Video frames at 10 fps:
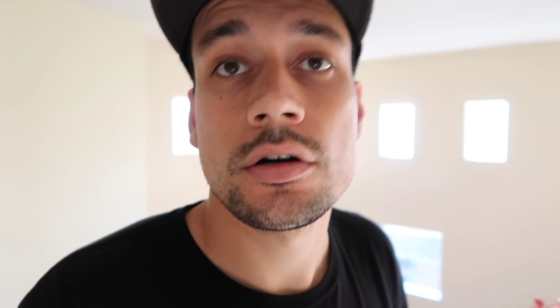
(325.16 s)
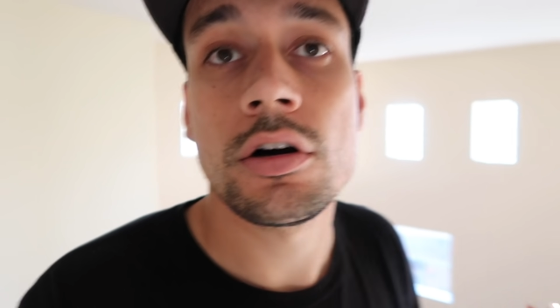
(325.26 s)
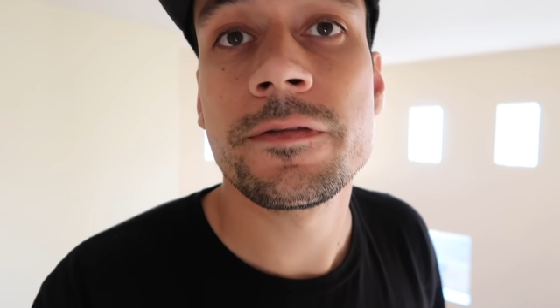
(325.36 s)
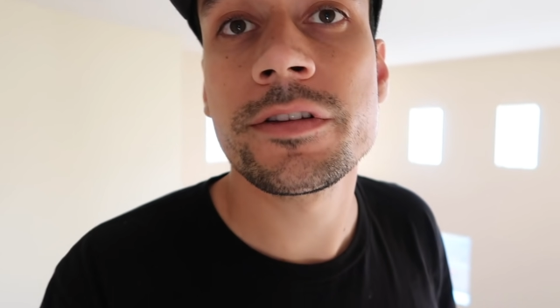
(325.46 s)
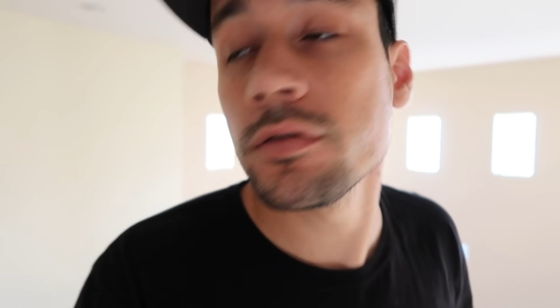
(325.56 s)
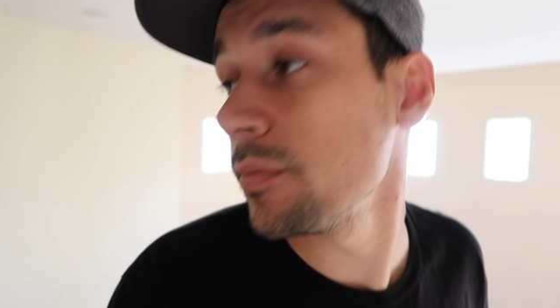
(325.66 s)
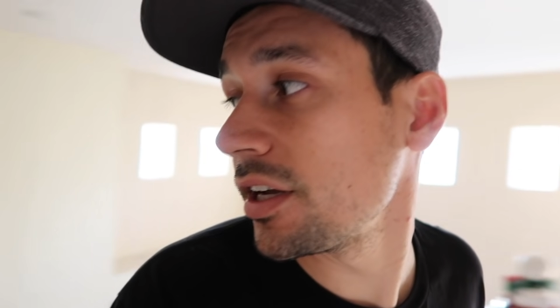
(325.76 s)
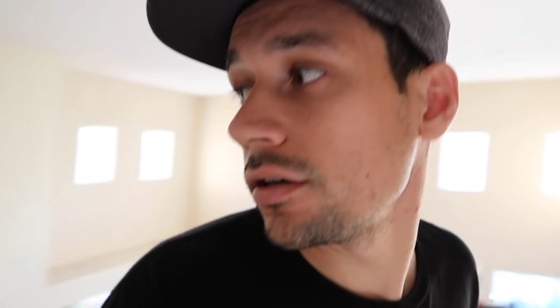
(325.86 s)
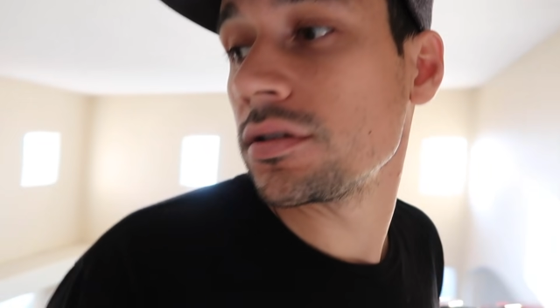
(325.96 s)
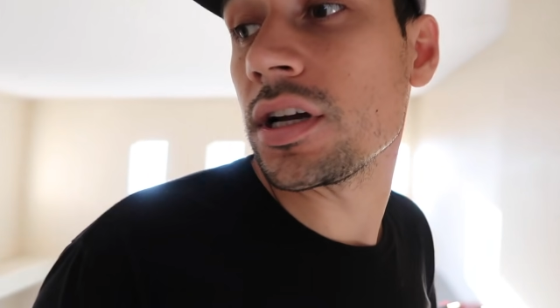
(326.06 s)
So hopefully we
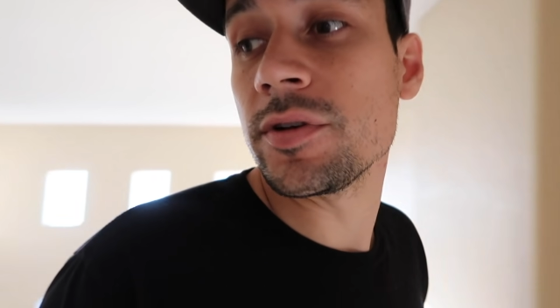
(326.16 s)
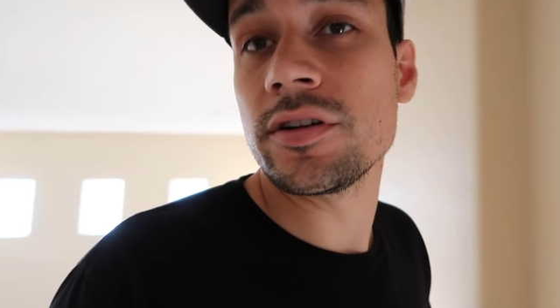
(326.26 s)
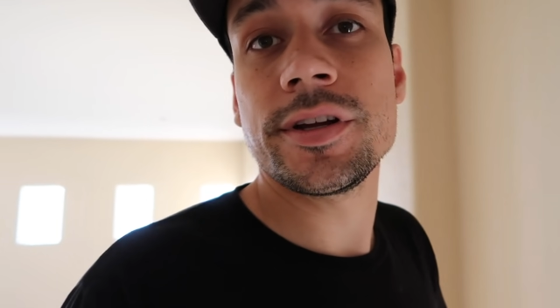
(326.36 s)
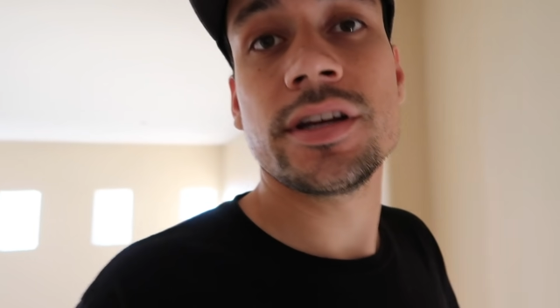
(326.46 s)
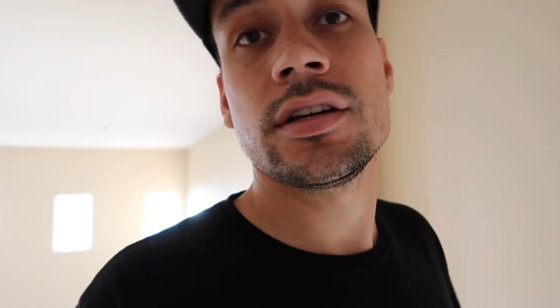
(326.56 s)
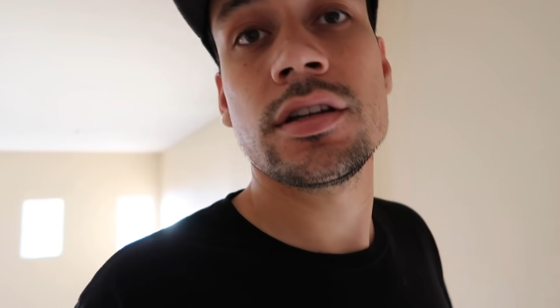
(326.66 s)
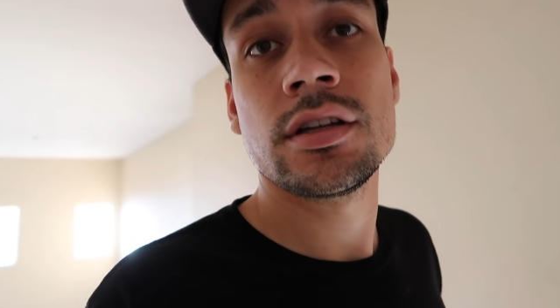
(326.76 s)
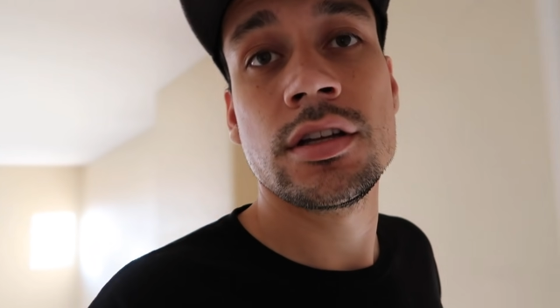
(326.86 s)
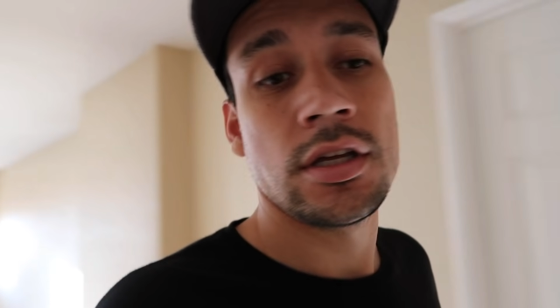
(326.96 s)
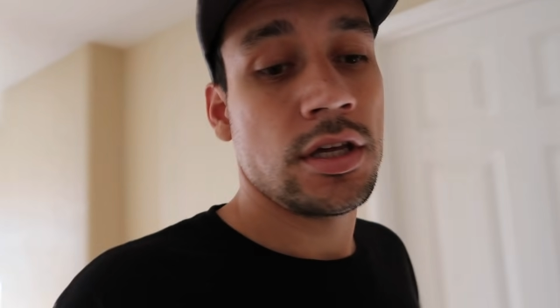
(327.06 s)
make it on time, hurry.
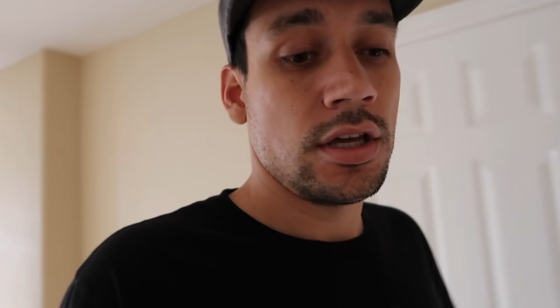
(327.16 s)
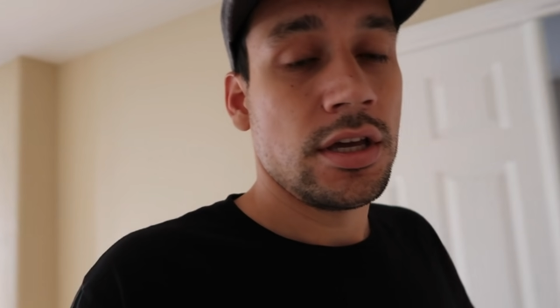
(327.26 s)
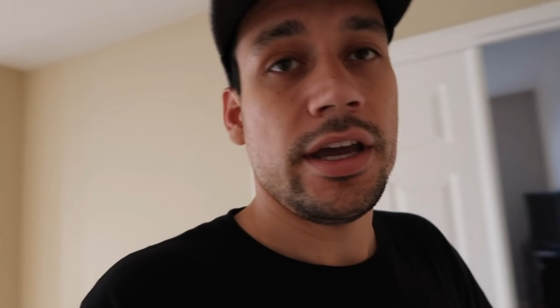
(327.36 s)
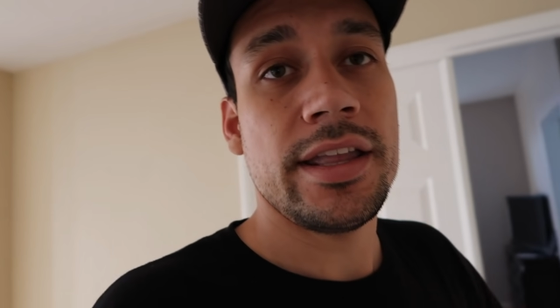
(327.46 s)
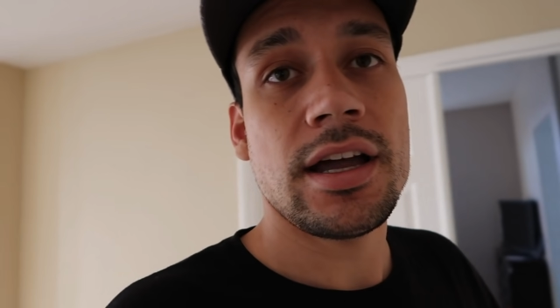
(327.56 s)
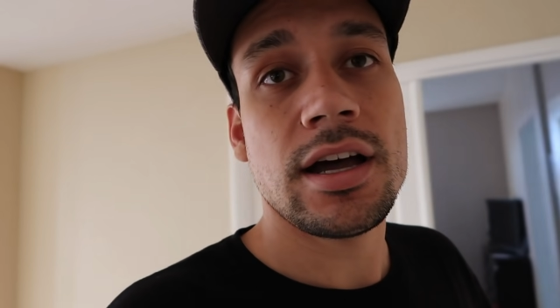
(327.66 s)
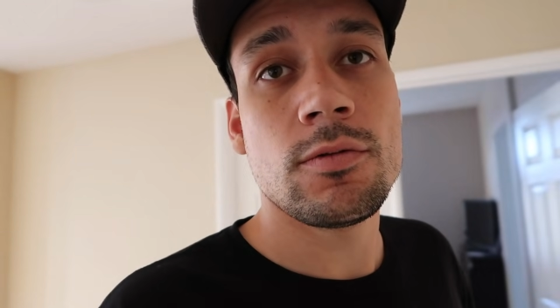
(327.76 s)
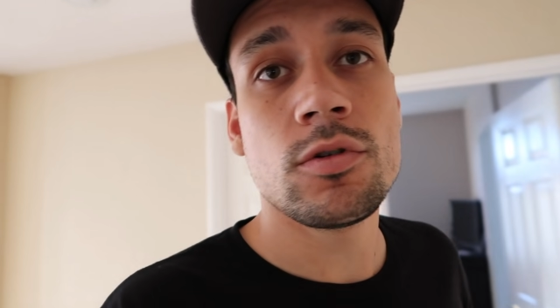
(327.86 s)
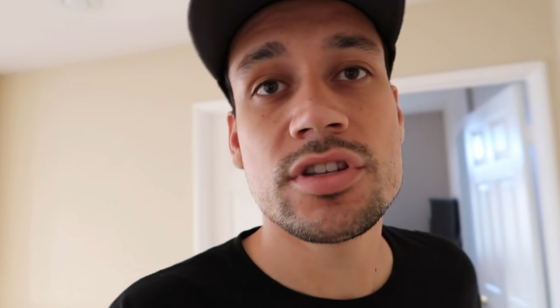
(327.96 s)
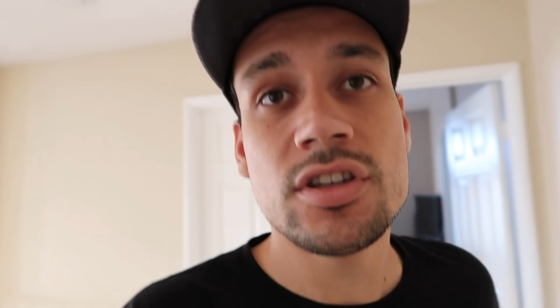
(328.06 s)
And uh,
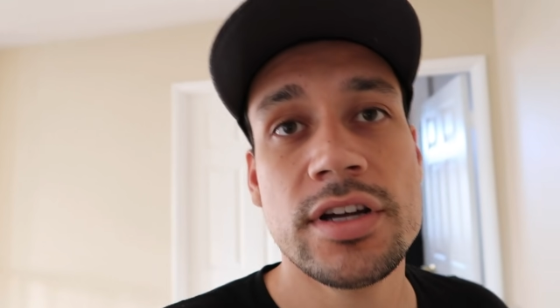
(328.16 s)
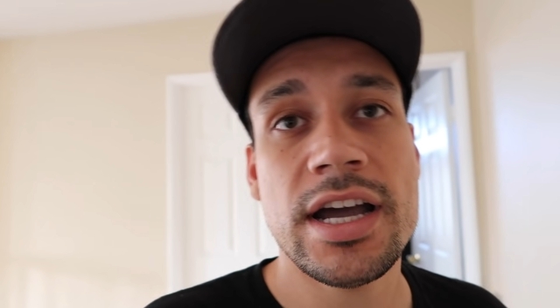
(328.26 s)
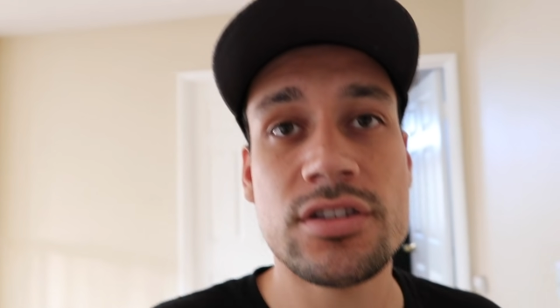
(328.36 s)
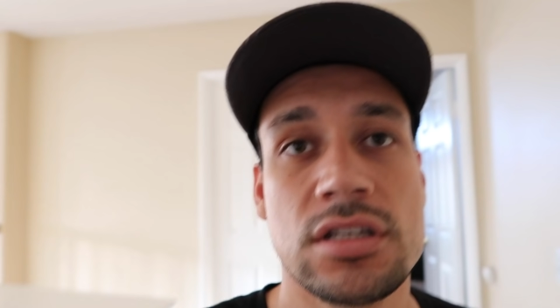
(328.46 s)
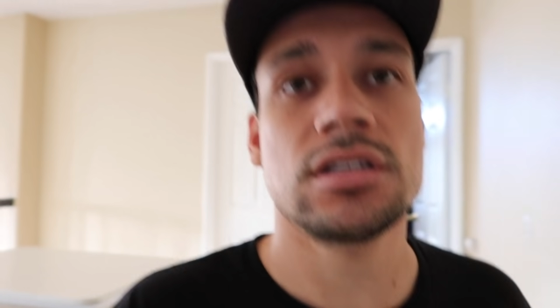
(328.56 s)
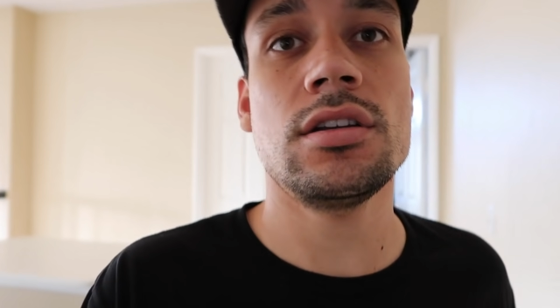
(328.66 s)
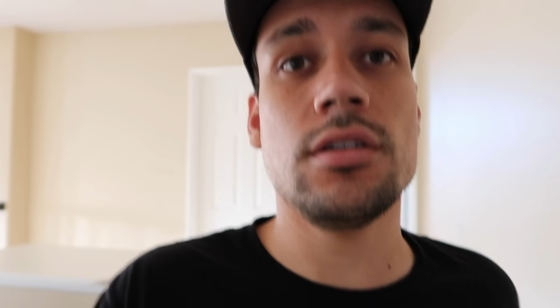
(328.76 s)
we'll see you guys.